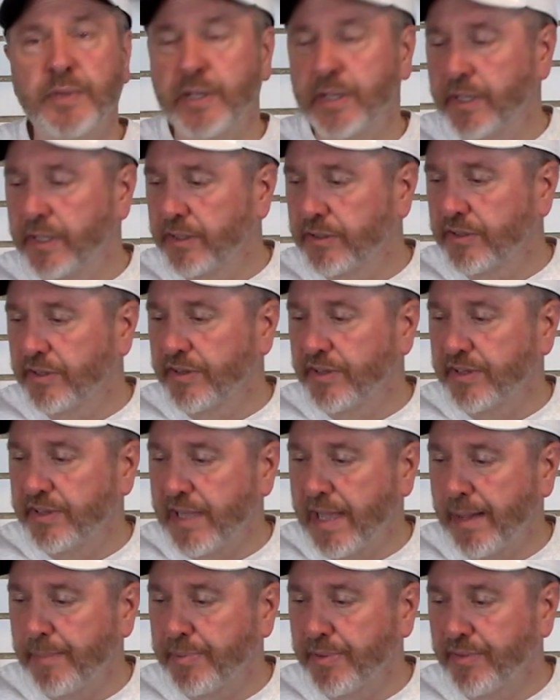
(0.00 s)
into the
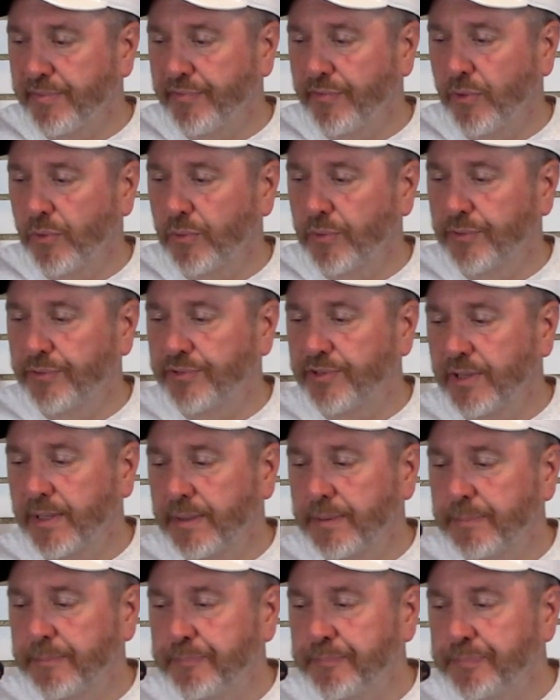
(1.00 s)
top of the folds.
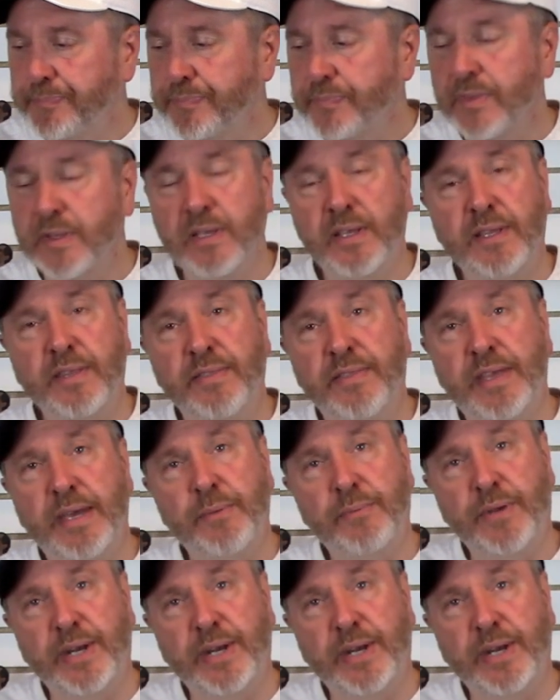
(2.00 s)
Then